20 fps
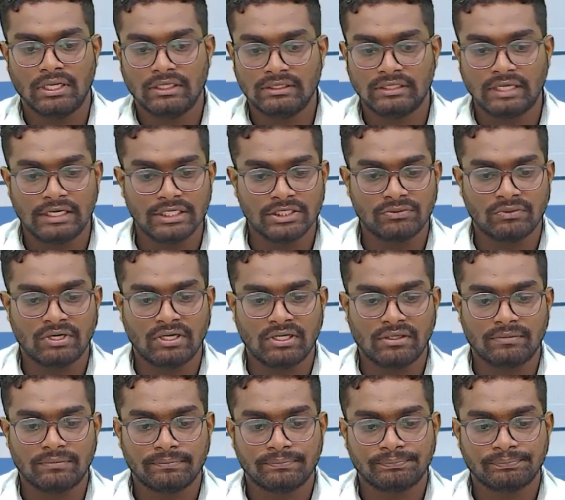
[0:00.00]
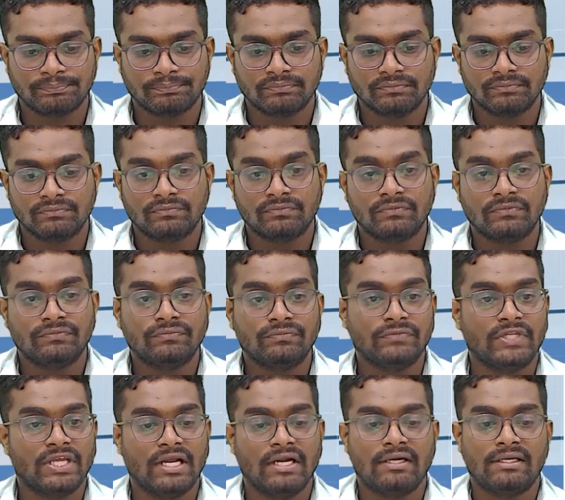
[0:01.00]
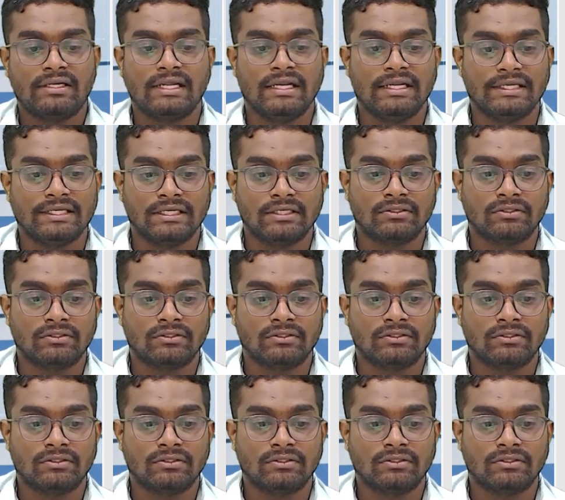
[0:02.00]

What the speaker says: That is what they are telling here.